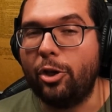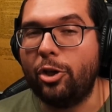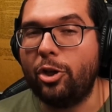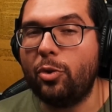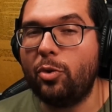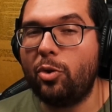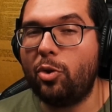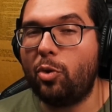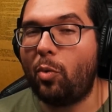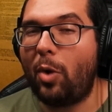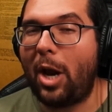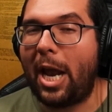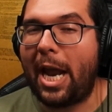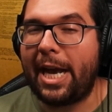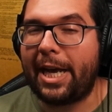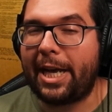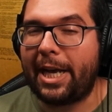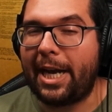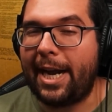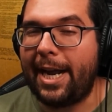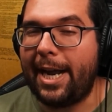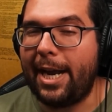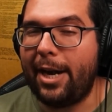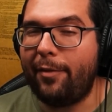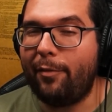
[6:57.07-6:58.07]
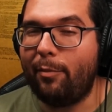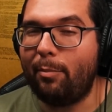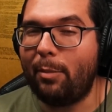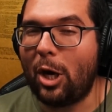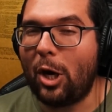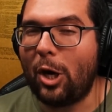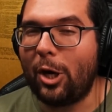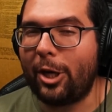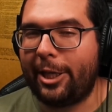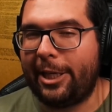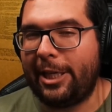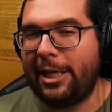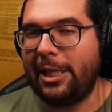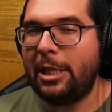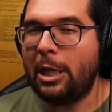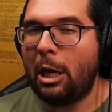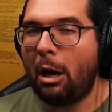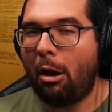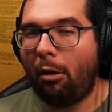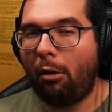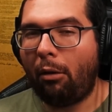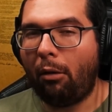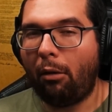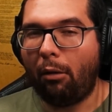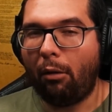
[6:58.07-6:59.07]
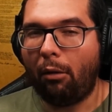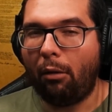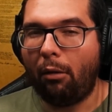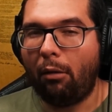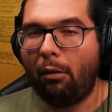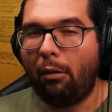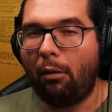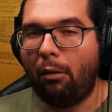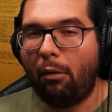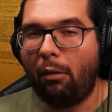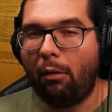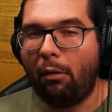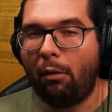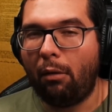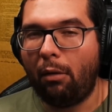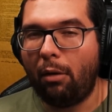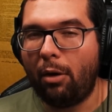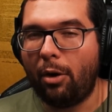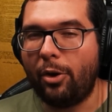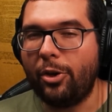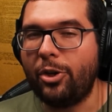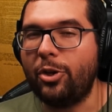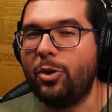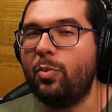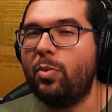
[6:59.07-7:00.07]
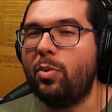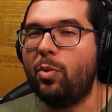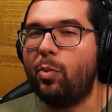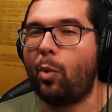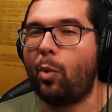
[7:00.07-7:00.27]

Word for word: you the right kind of American? Are you the